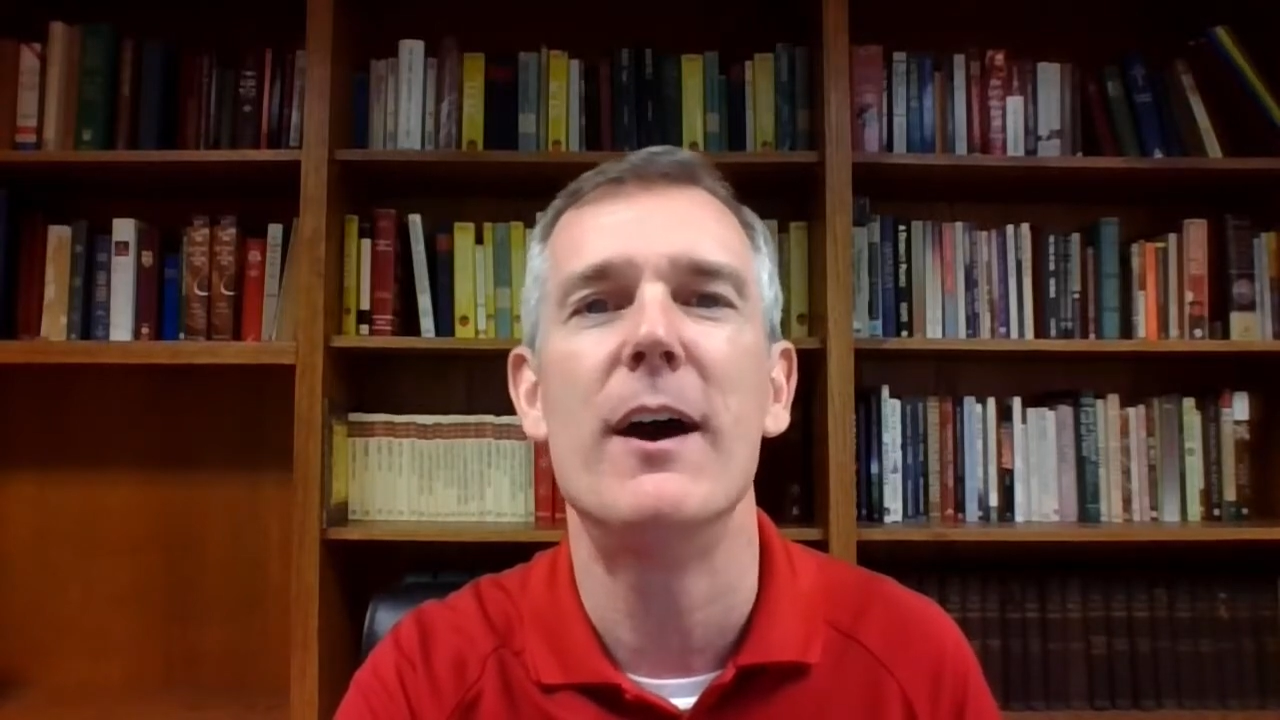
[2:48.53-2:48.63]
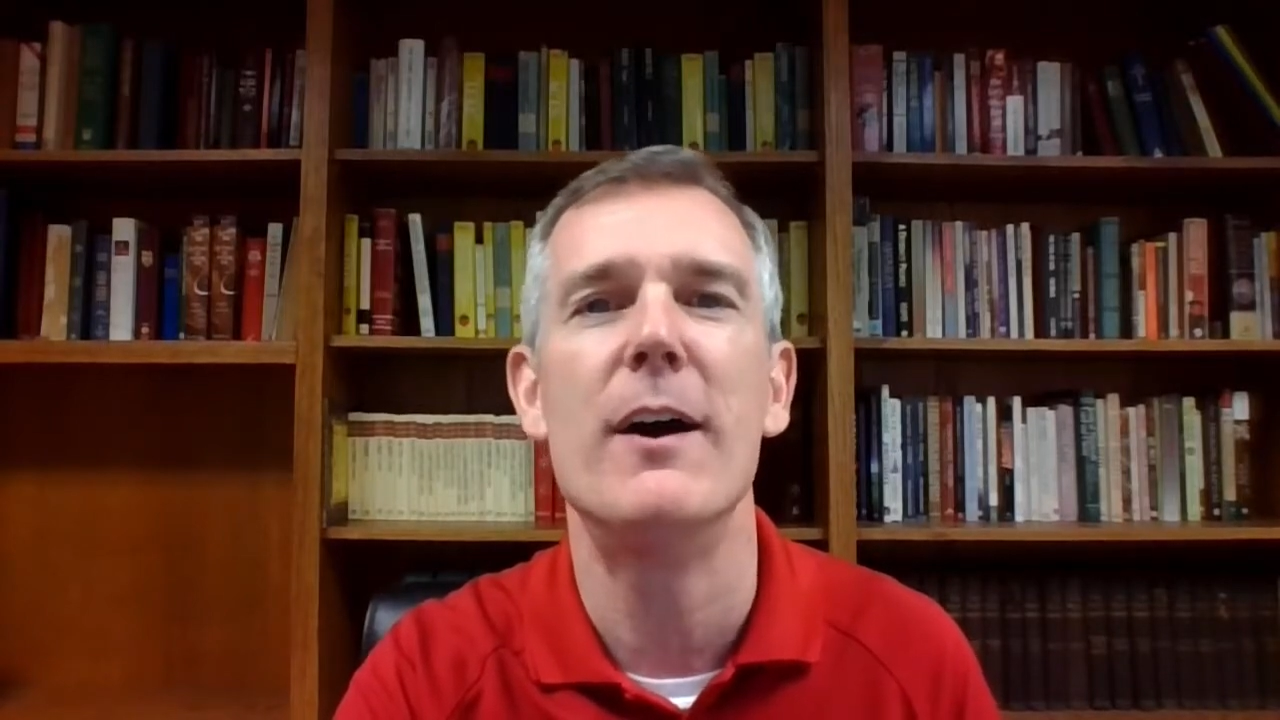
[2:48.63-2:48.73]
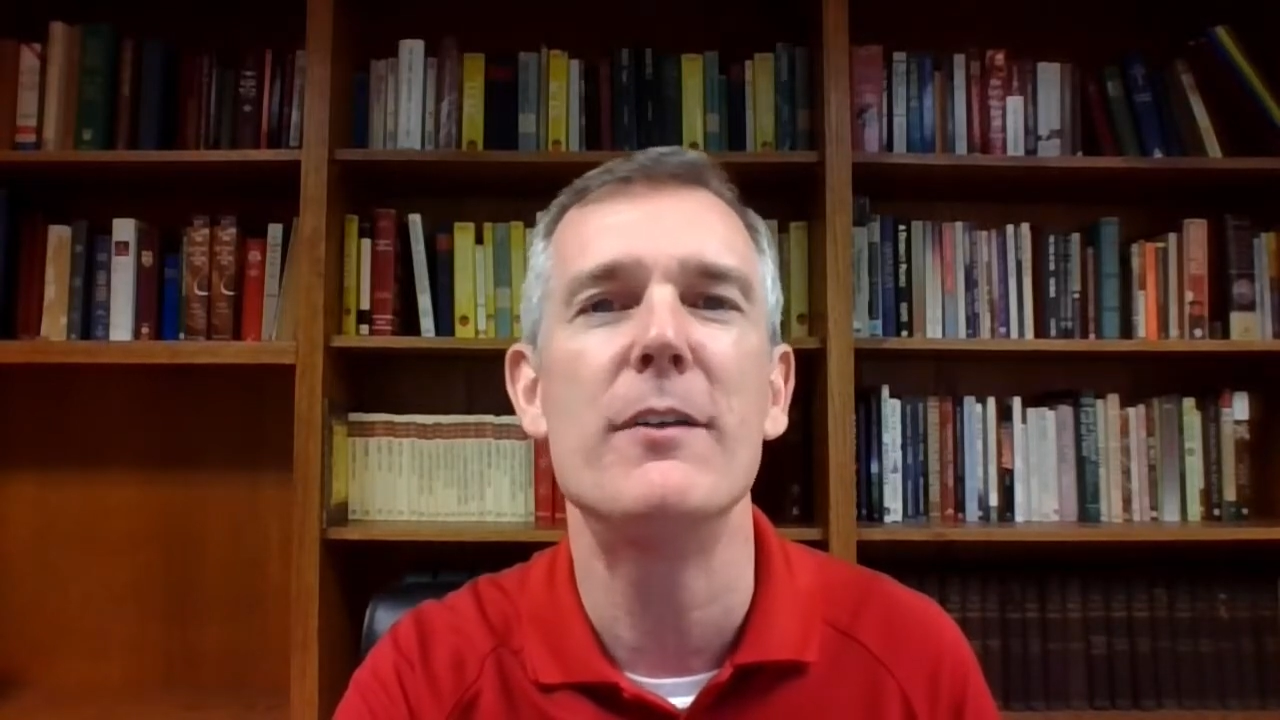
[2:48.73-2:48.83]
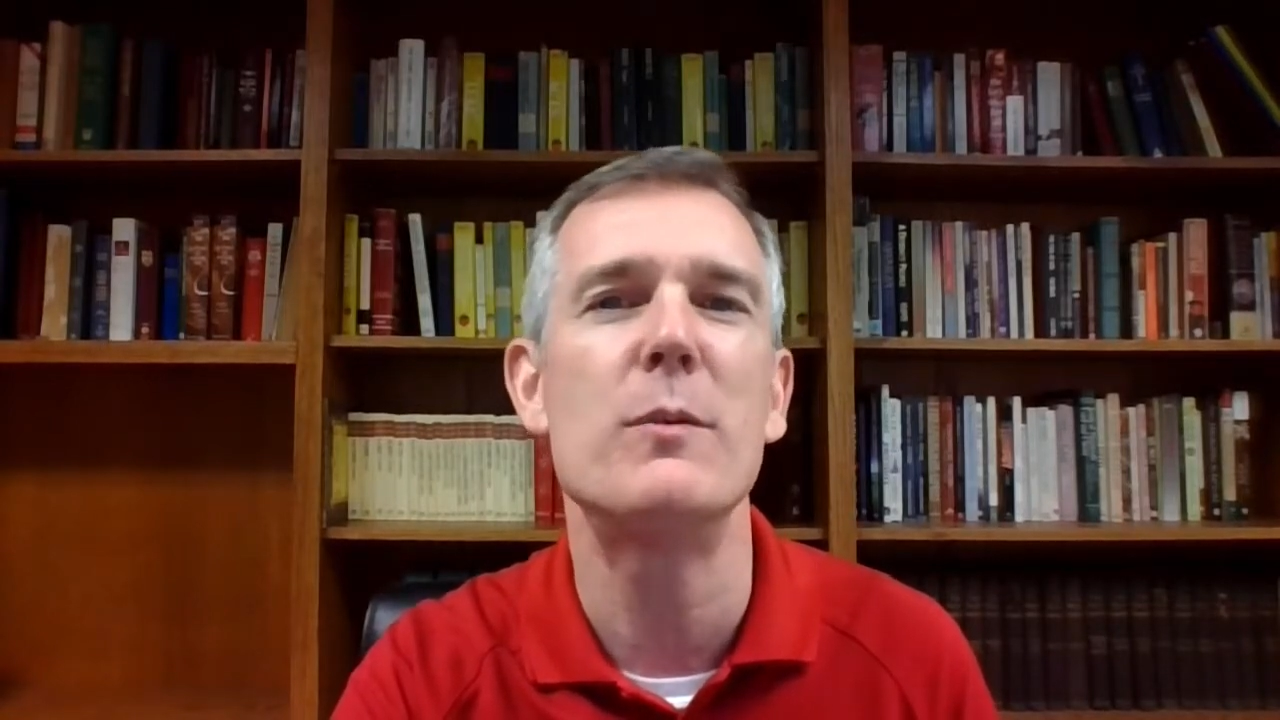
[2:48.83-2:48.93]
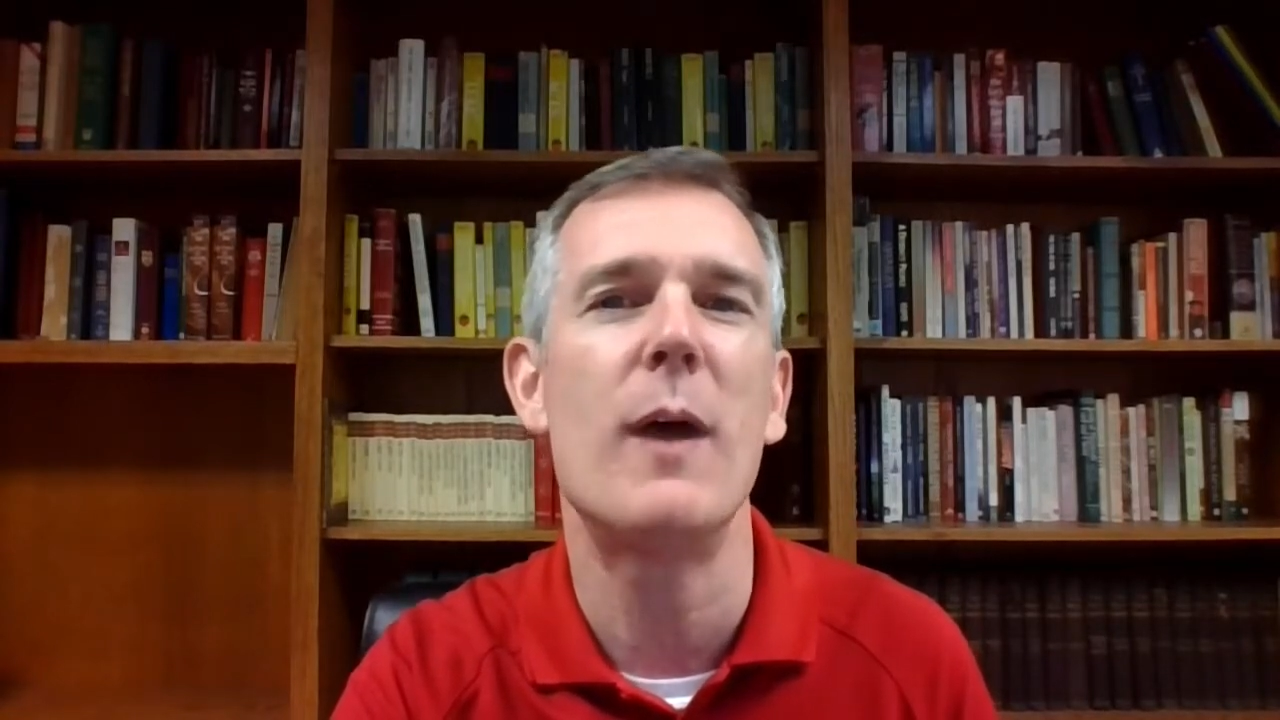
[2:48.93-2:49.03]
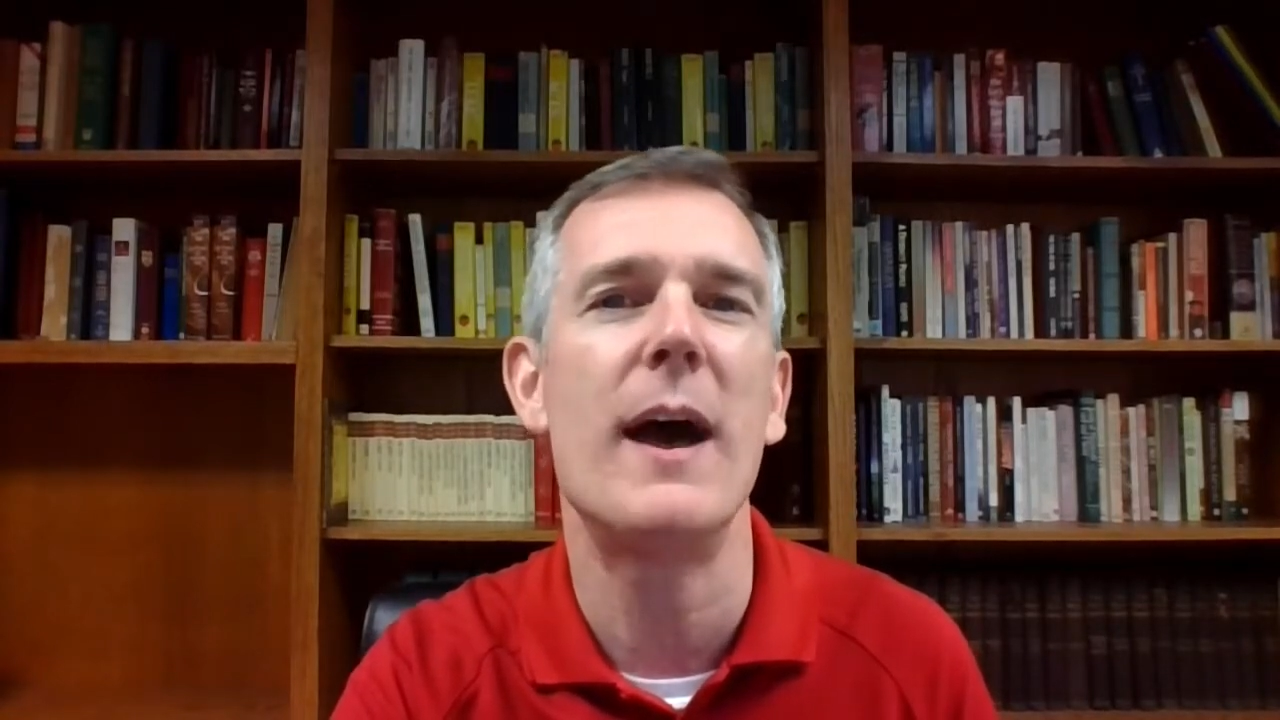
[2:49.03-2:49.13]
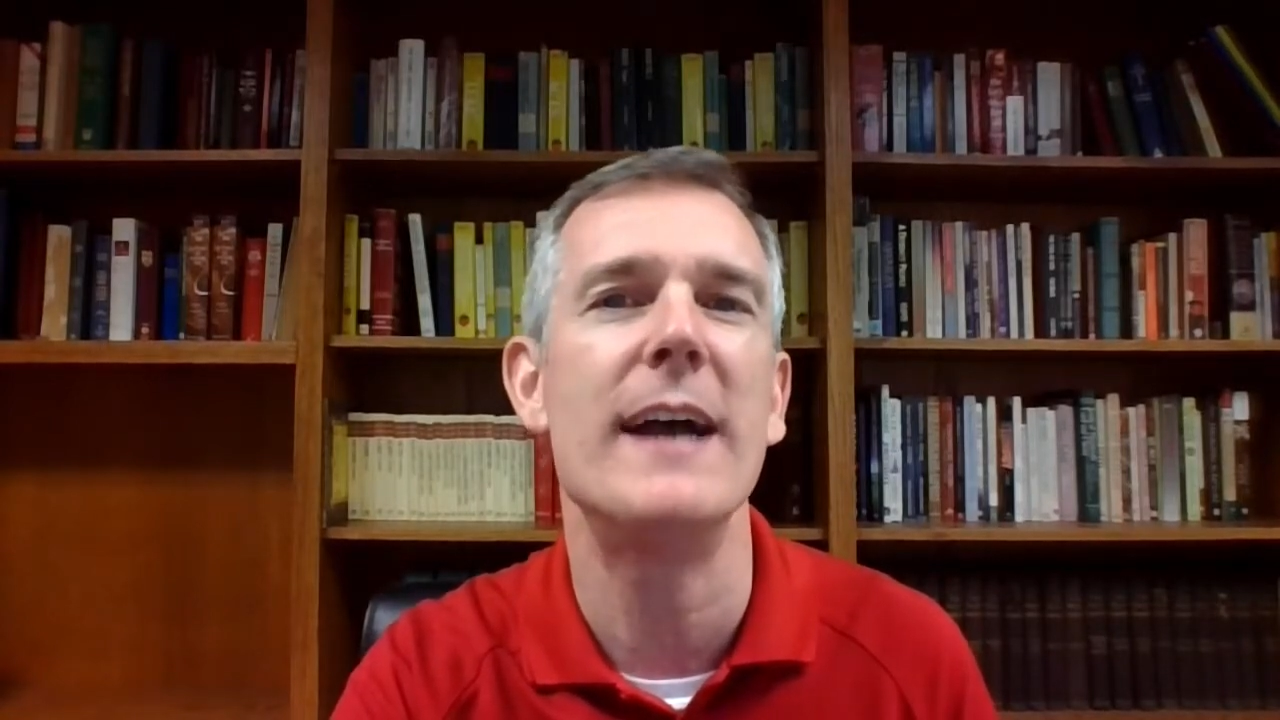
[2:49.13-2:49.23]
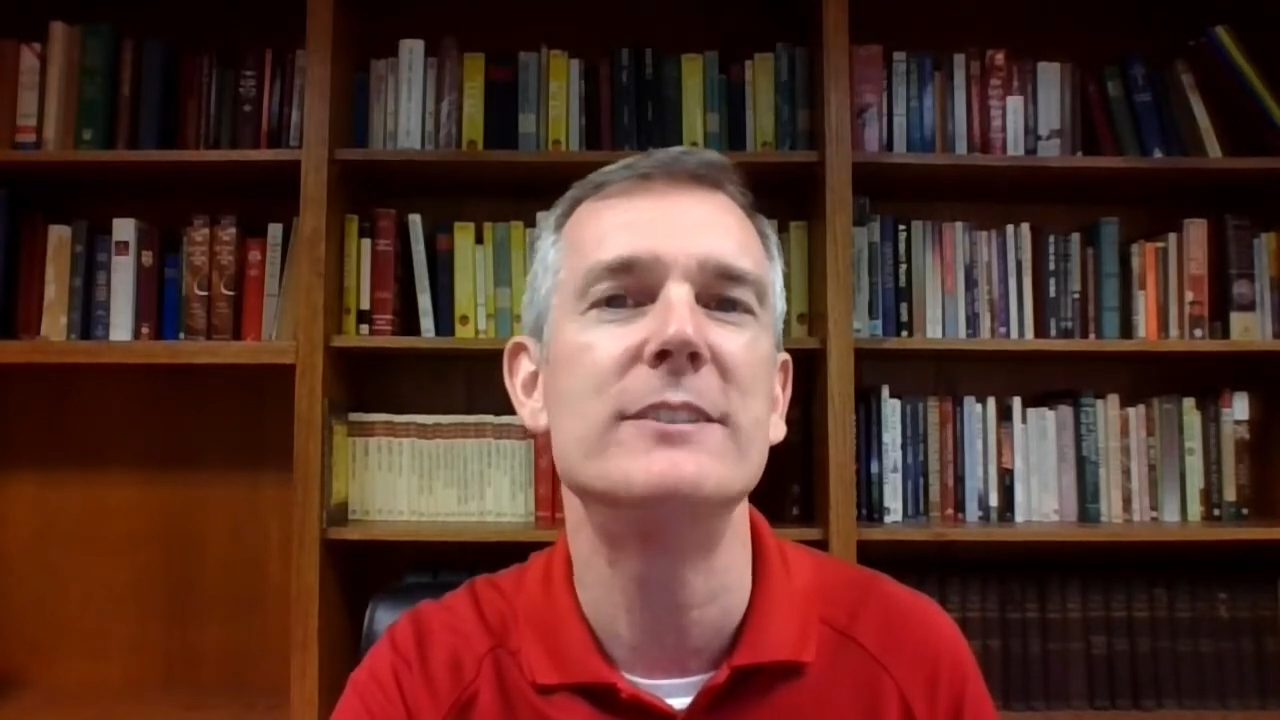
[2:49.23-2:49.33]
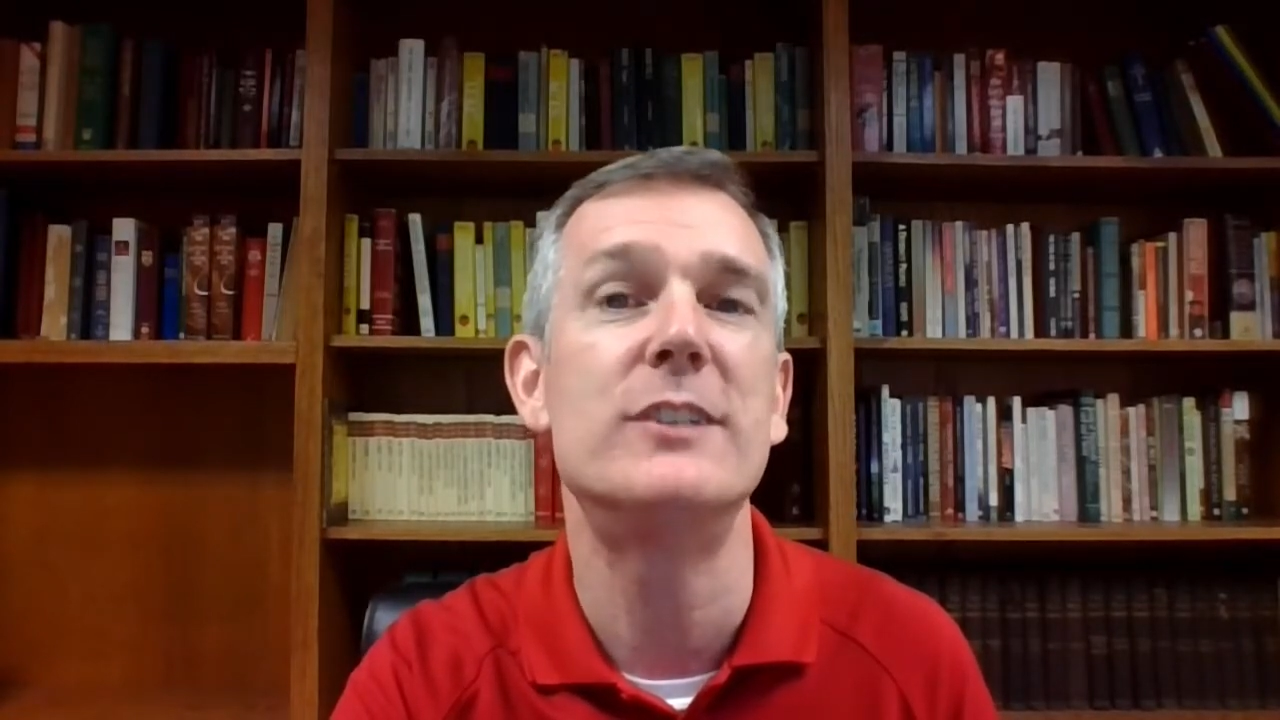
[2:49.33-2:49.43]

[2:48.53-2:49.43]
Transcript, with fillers: otherwise